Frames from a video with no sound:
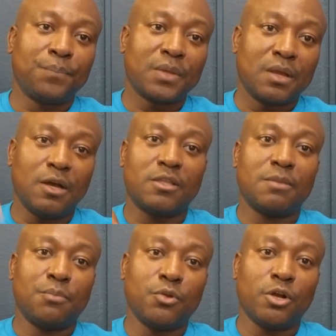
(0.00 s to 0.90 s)

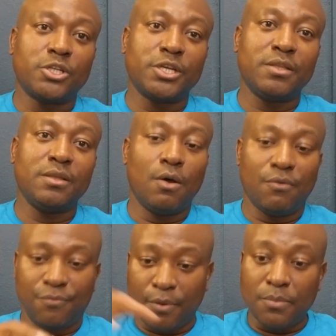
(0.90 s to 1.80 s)
content production
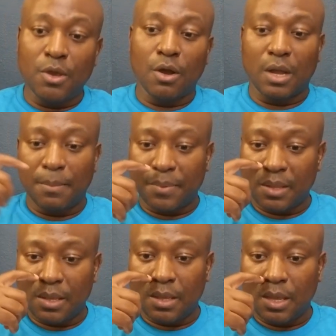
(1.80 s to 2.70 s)
from your
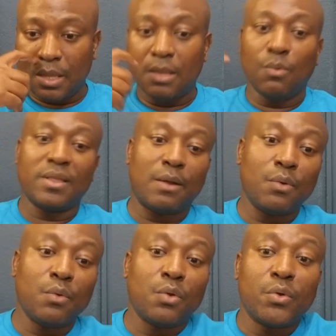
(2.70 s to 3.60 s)
company and the one that we
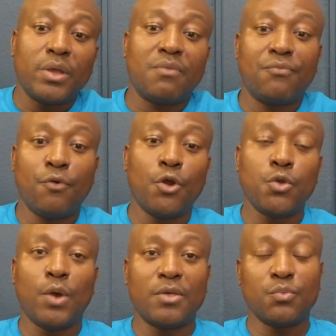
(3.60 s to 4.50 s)
will create for
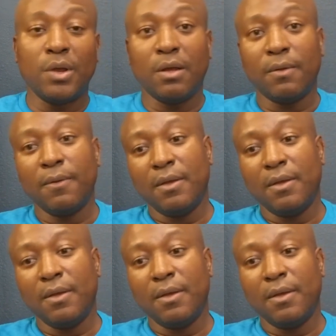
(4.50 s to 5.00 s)
you as well.